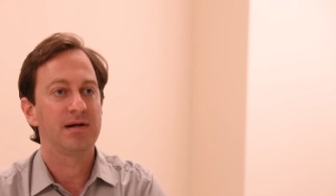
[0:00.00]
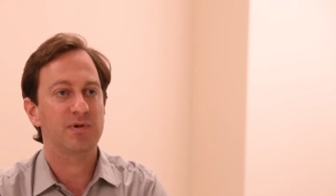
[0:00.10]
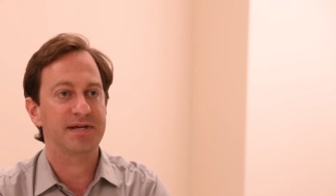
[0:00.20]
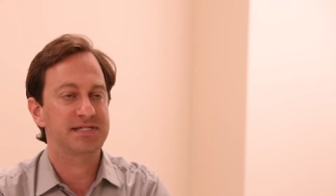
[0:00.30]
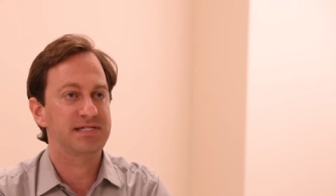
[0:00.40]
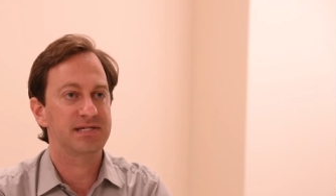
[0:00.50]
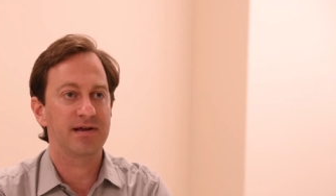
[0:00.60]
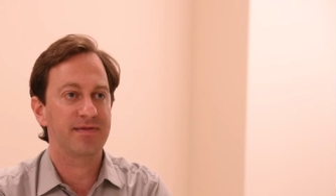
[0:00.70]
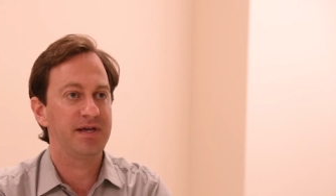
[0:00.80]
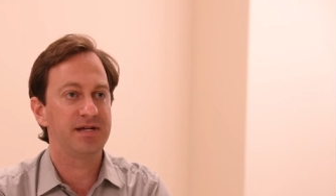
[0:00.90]
Places
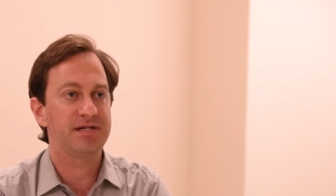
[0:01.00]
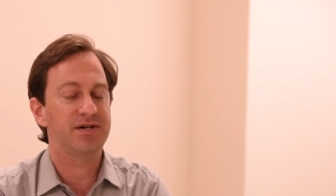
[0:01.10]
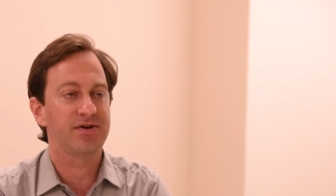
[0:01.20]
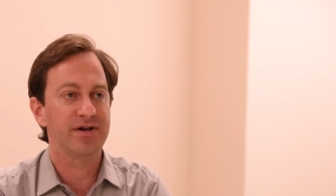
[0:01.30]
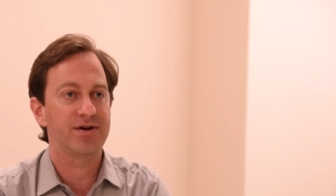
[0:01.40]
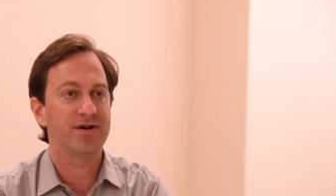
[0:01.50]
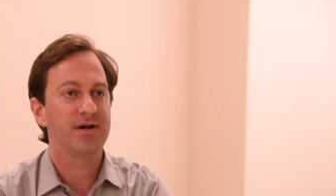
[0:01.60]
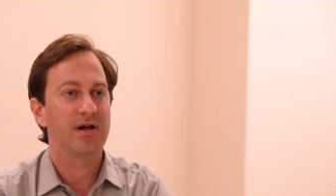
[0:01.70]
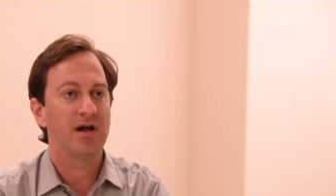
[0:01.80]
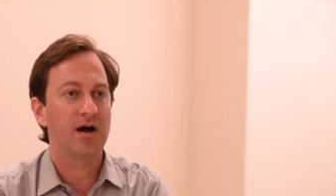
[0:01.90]
like the interior
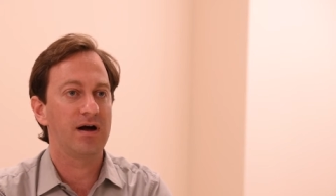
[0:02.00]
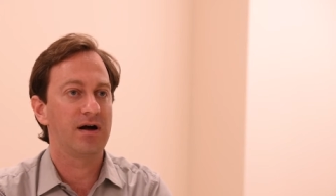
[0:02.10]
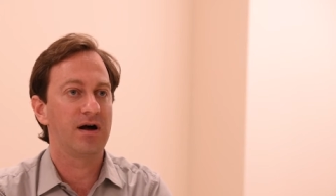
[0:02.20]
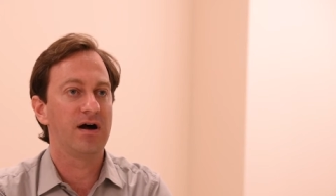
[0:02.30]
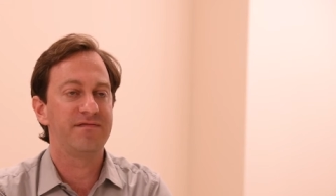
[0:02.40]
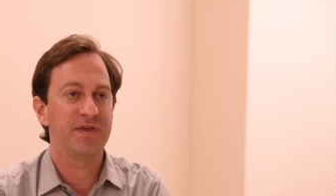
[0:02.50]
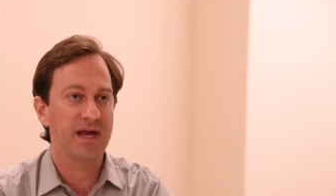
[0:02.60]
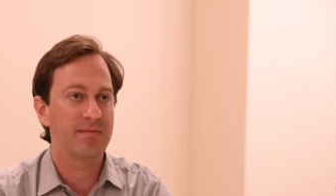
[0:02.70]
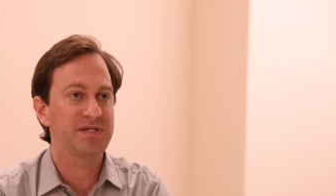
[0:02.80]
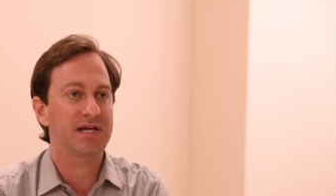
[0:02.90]
uh, of the
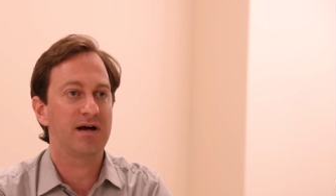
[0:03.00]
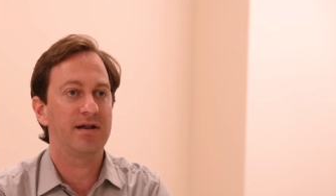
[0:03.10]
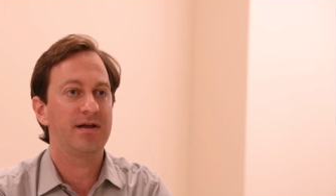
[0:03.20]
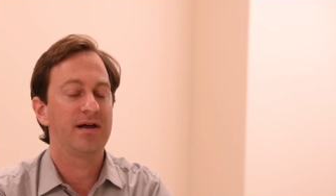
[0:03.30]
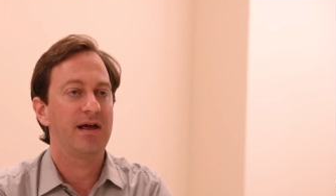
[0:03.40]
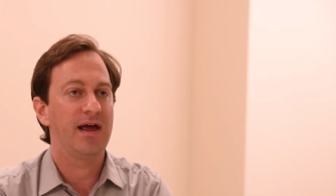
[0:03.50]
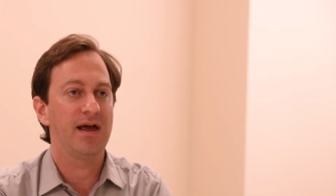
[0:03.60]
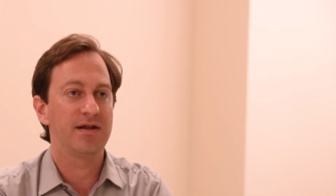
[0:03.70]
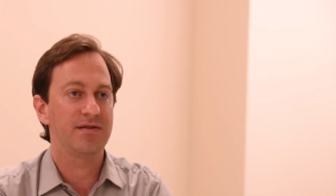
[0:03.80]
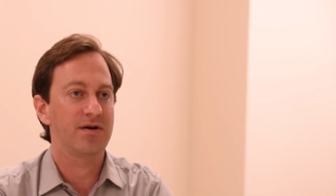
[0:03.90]
Amazon
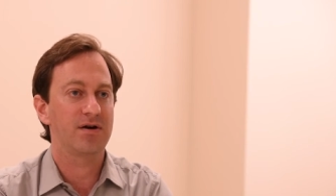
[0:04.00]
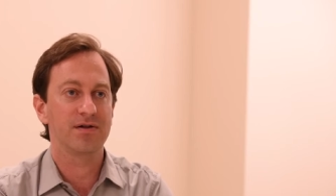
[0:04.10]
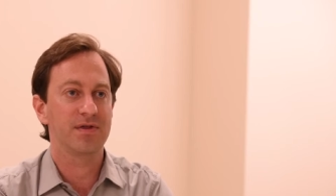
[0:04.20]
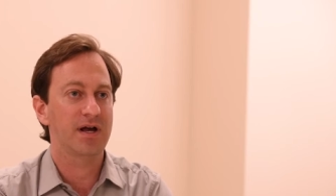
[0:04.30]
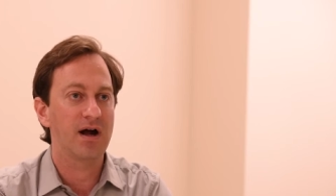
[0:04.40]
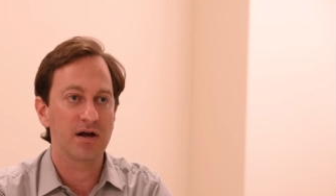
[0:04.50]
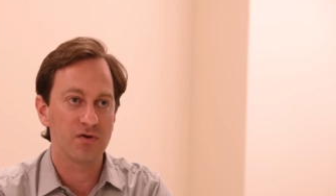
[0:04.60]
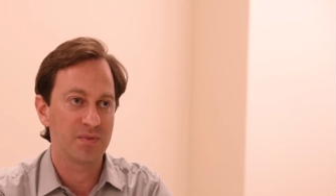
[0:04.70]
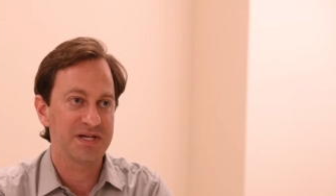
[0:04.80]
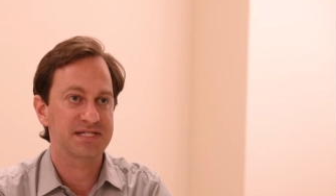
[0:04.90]
and the heart of the
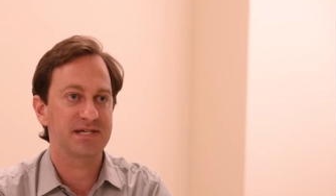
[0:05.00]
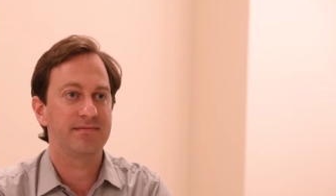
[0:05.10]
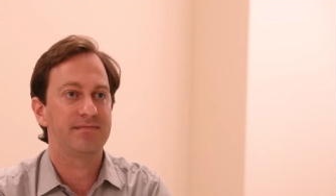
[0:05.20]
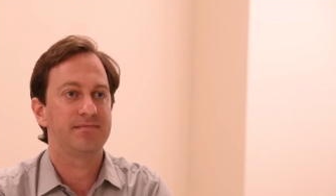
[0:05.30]
Congo Basin.